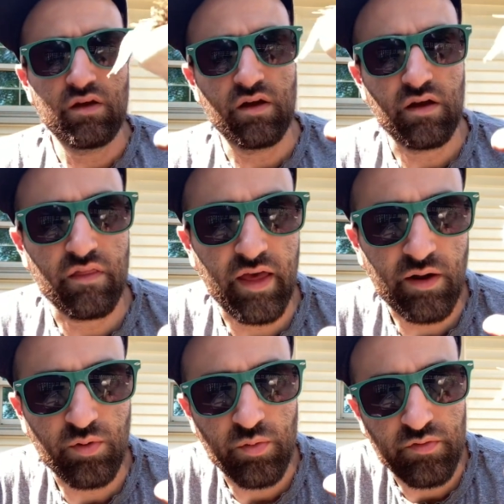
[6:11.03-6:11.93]
And that
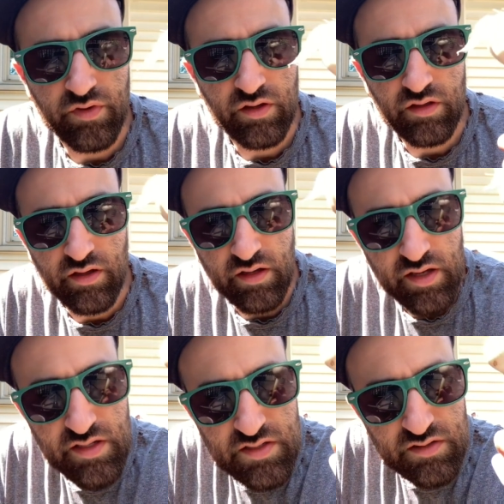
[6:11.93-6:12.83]
will reveal a
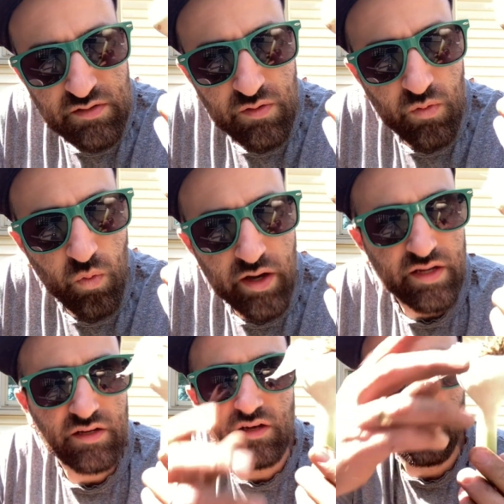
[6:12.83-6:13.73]
nice
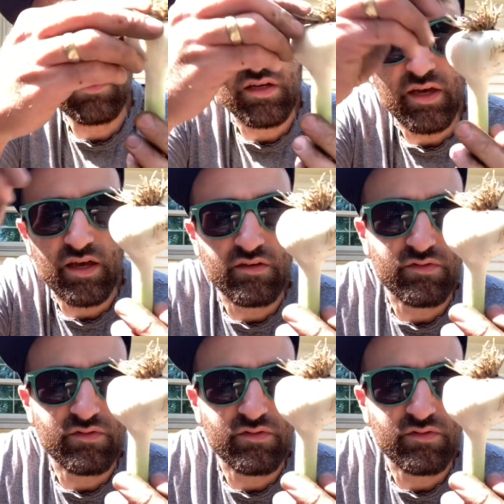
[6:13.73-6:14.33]
white garlic head